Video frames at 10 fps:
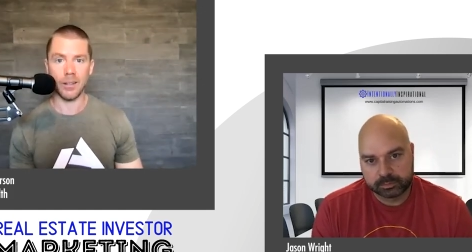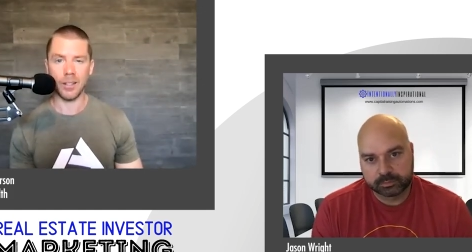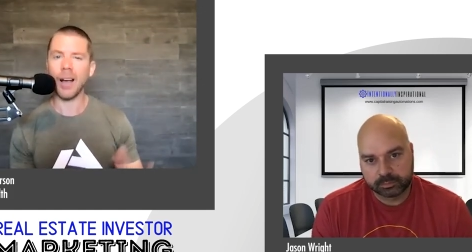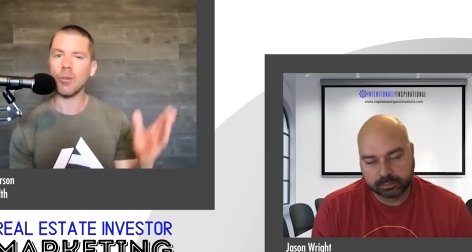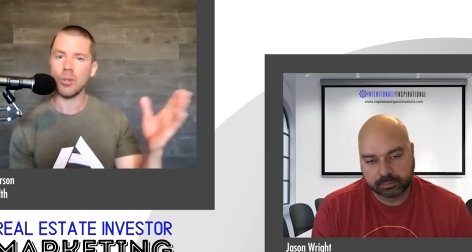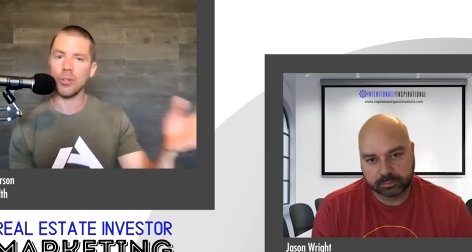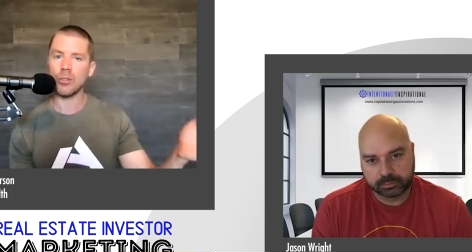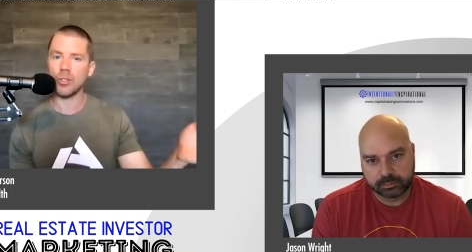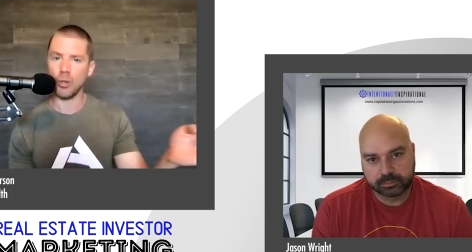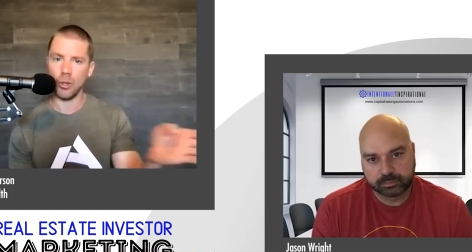Speaker 1: now,
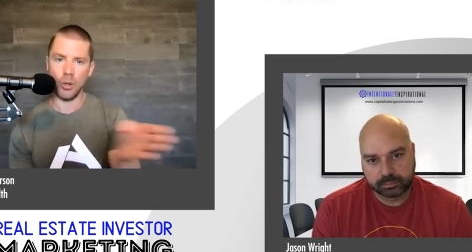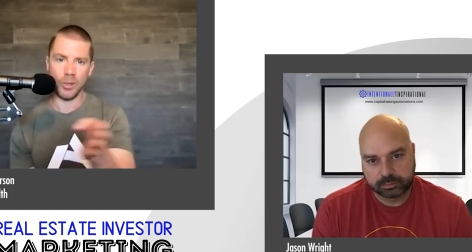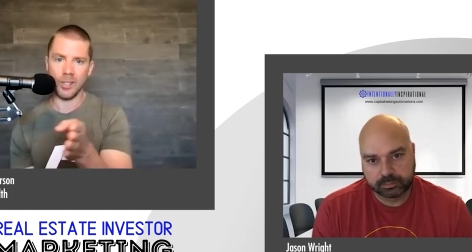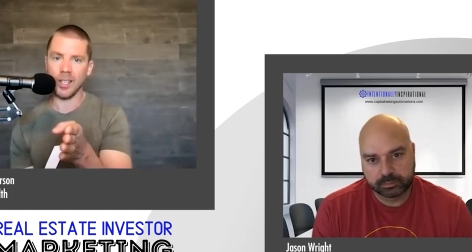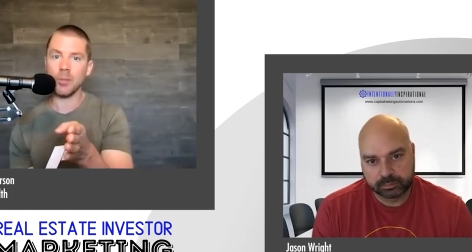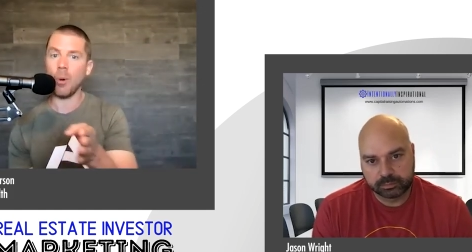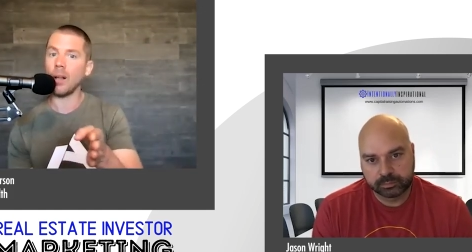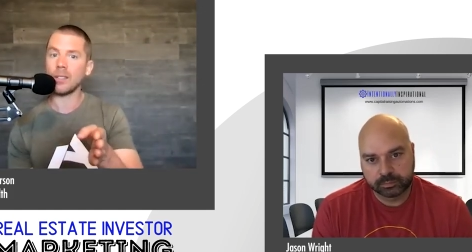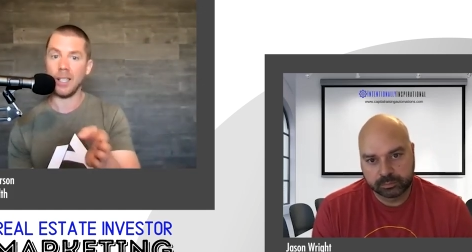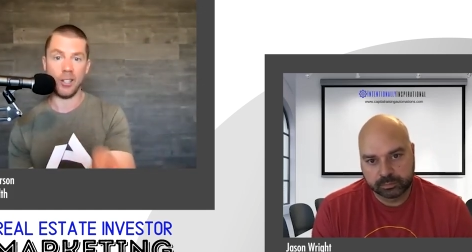so it was 6
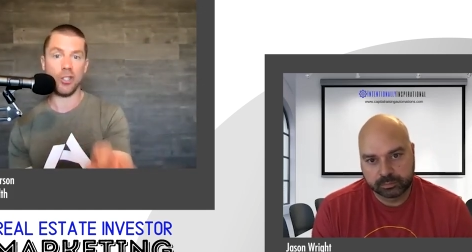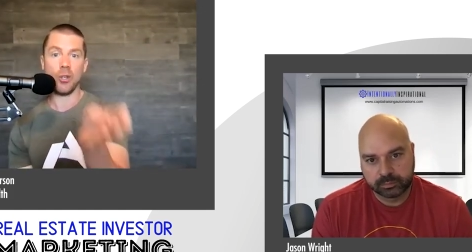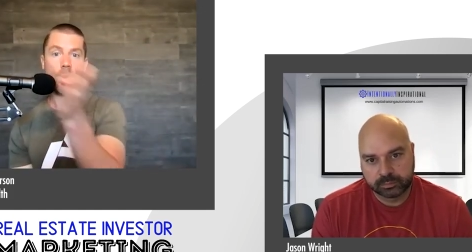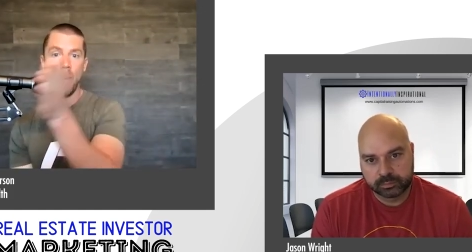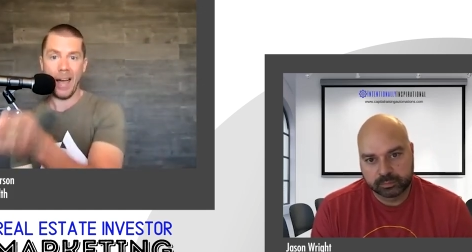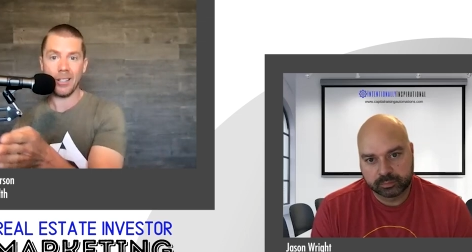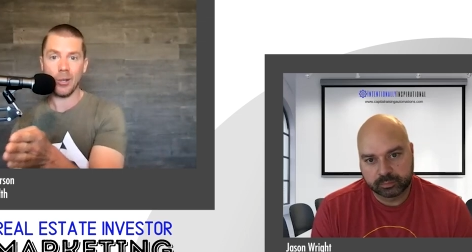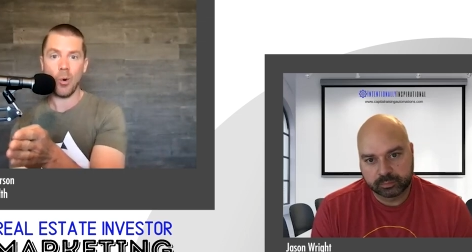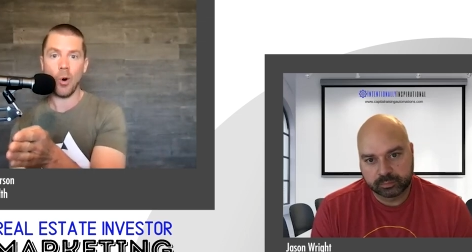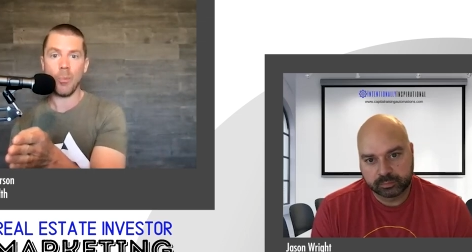months, and did you go back
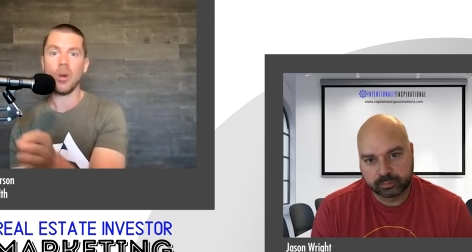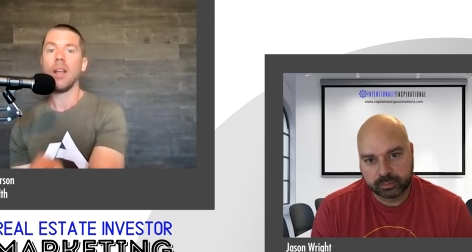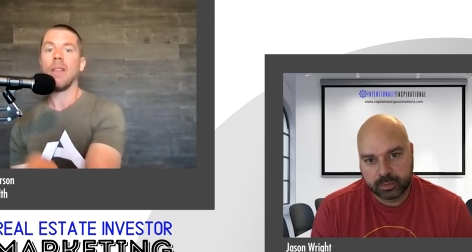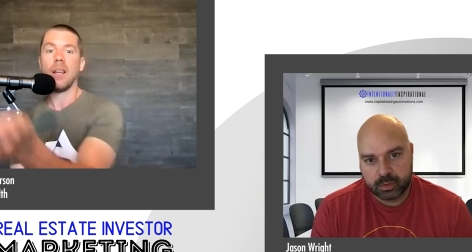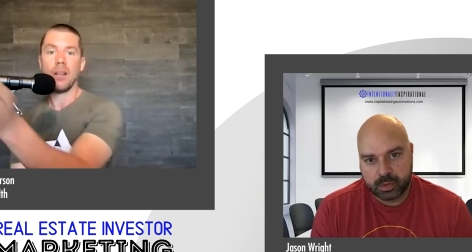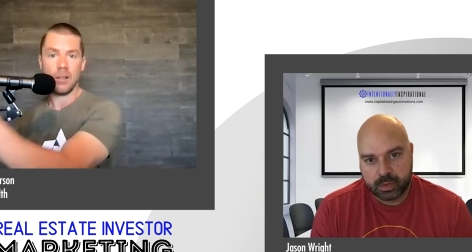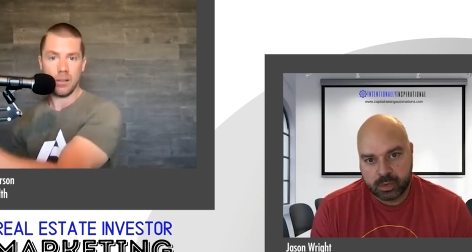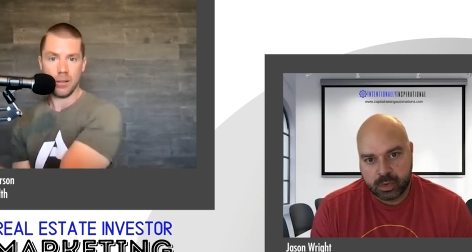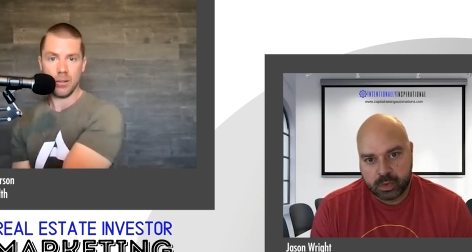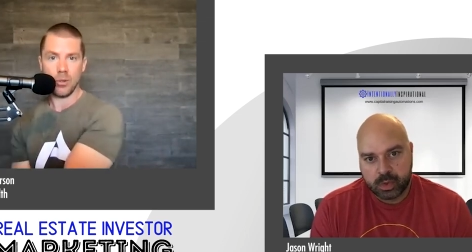to corporate and then
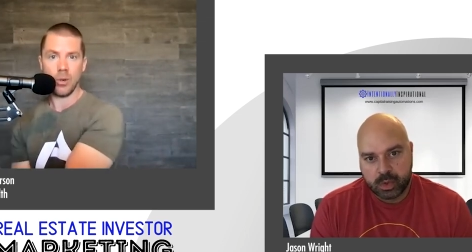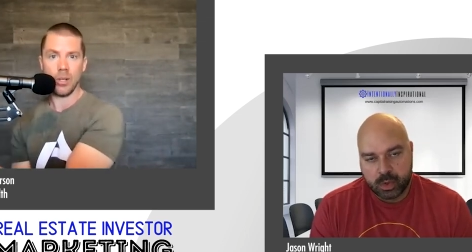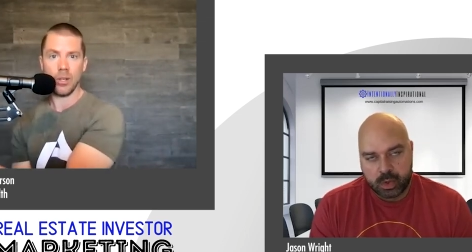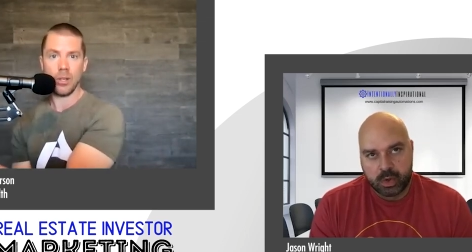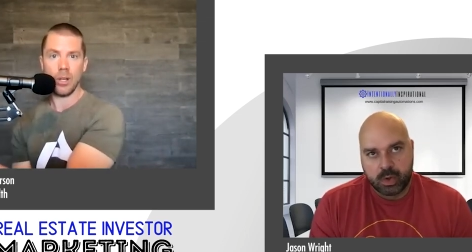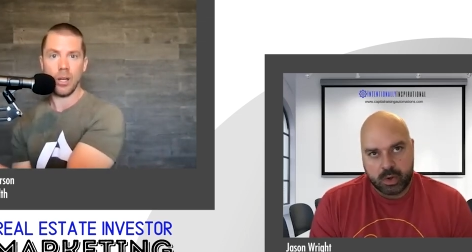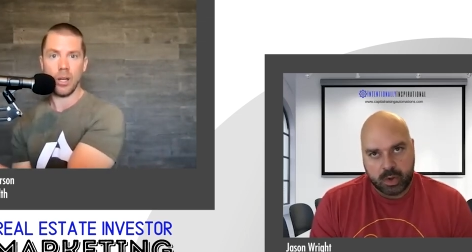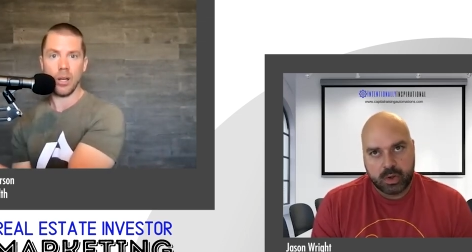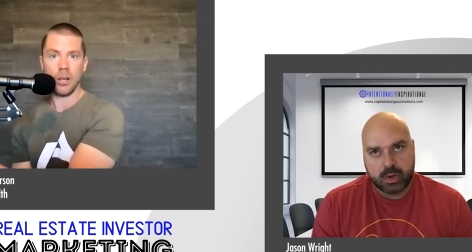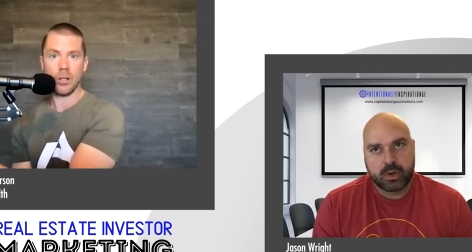sort of
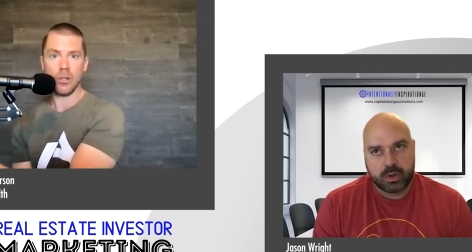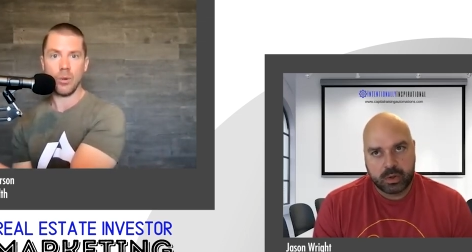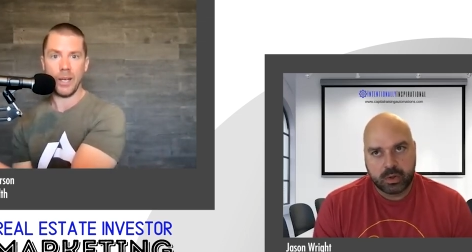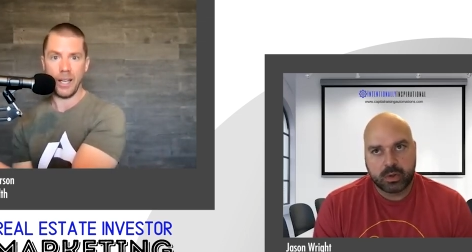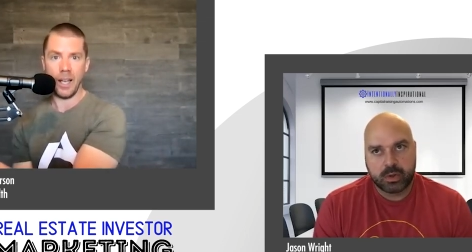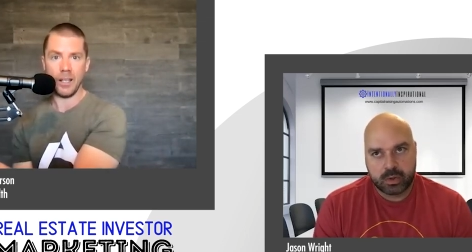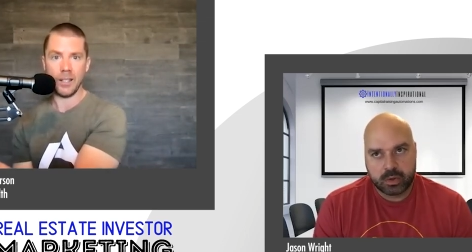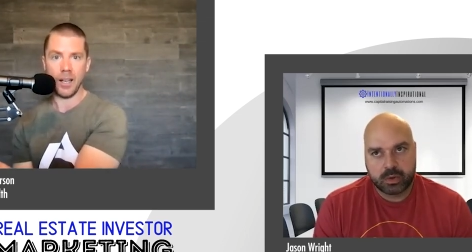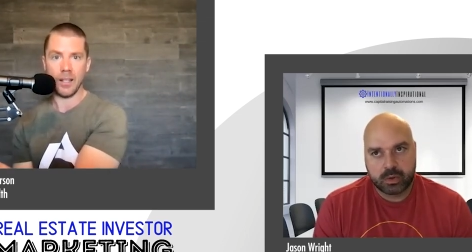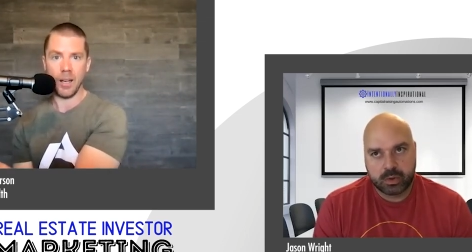quit again?
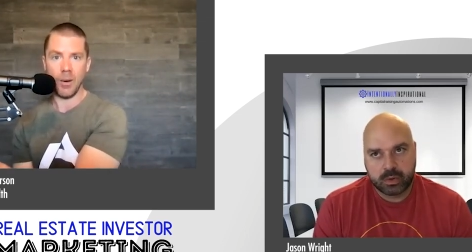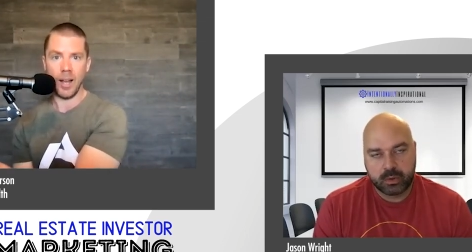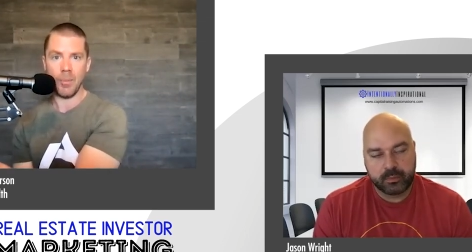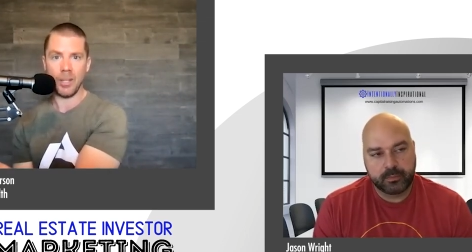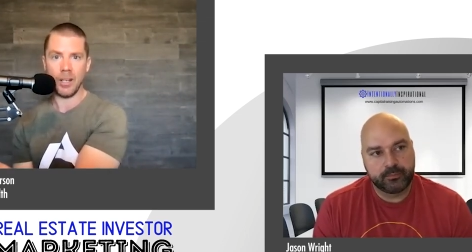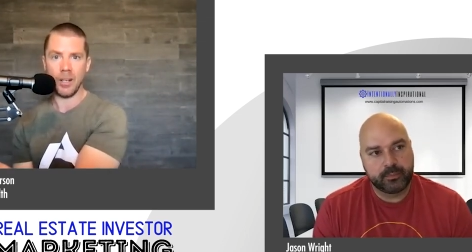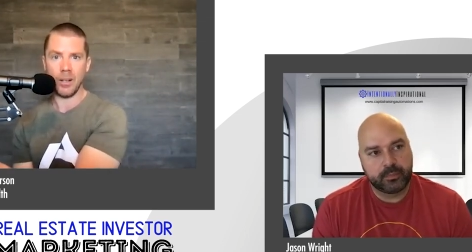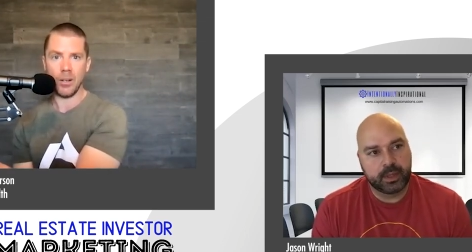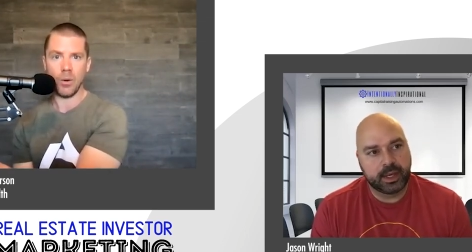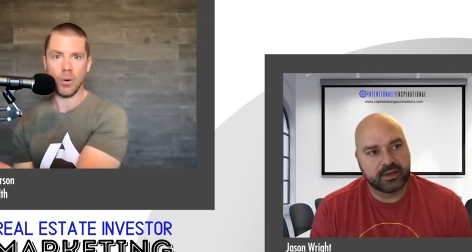Is that what happened
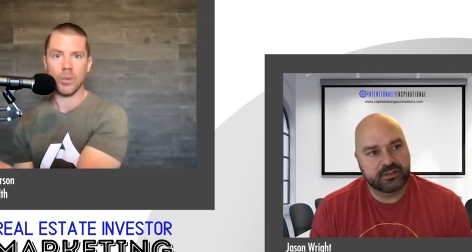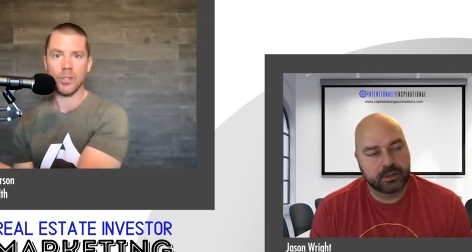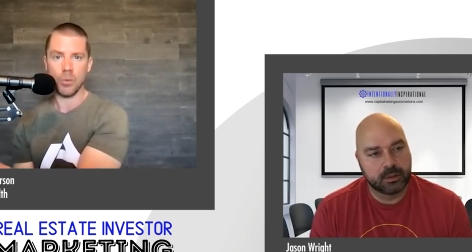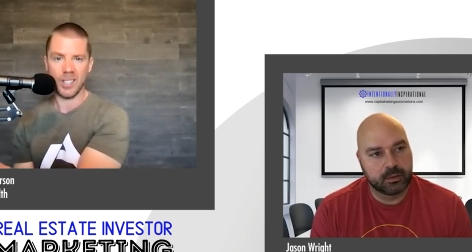there? Yeah.